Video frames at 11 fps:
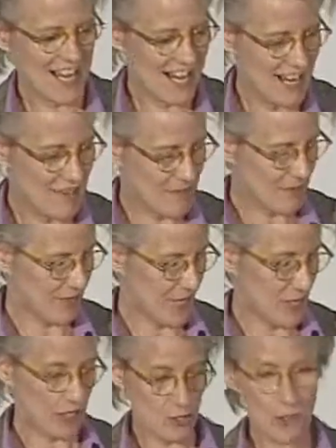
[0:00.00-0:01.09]
um,
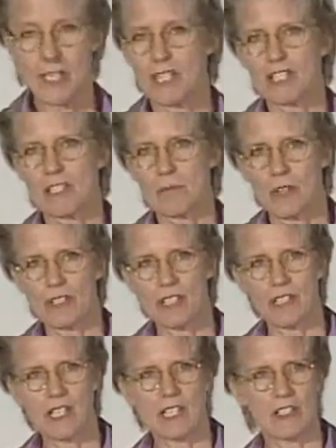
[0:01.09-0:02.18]
you know, we think it's important
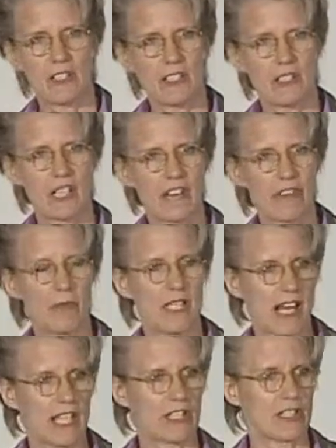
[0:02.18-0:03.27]
that the Haitian
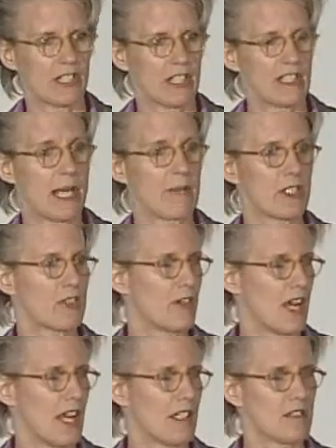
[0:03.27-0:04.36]
government actually
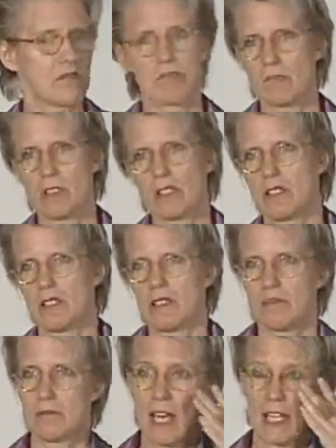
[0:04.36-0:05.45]
demonstrate
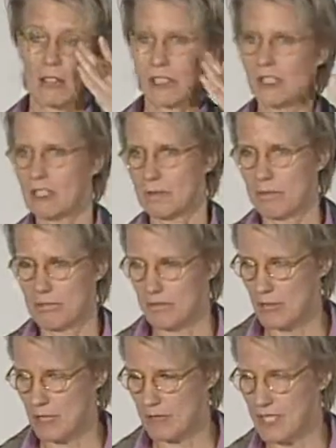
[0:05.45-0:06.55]
uh, not only to
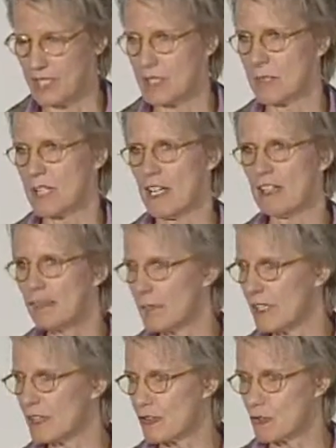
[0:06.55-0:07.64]
Baby Doc himself,
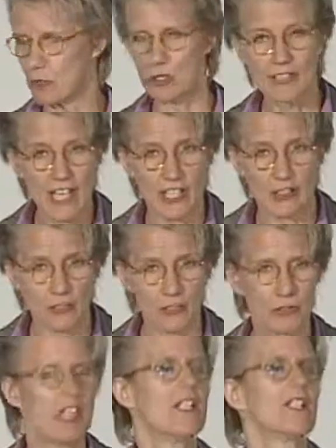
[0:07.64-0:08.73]
but to the world and
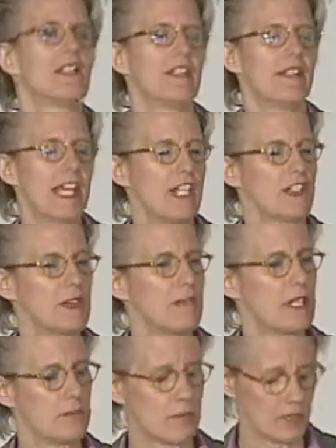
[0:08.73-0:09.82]
to the Haitian
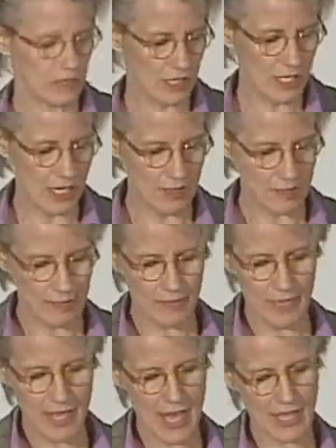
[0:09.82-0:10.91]
people
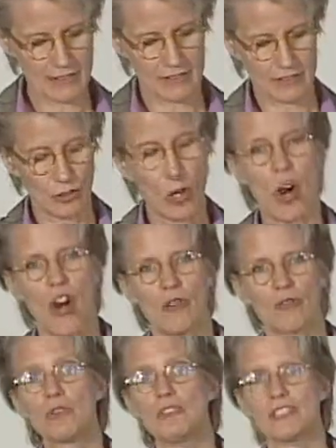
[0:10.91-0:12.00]
um, that law
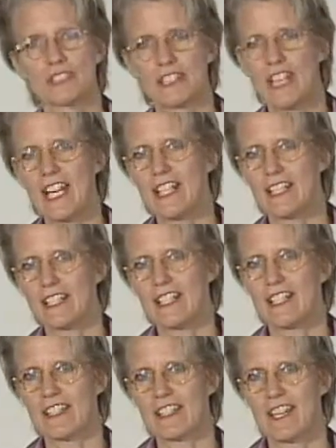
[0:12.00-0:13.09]
rules in Haiti,
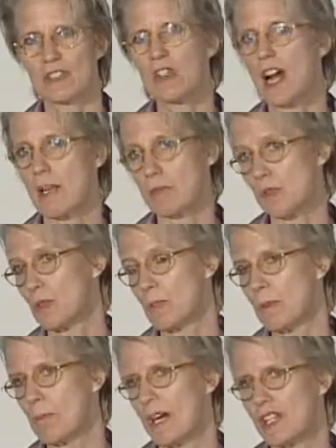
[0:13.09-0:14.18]
and that crimes will
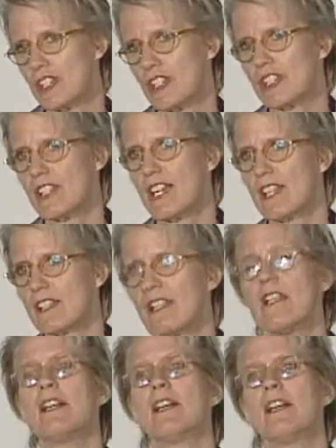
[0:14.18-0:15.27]
be punished, and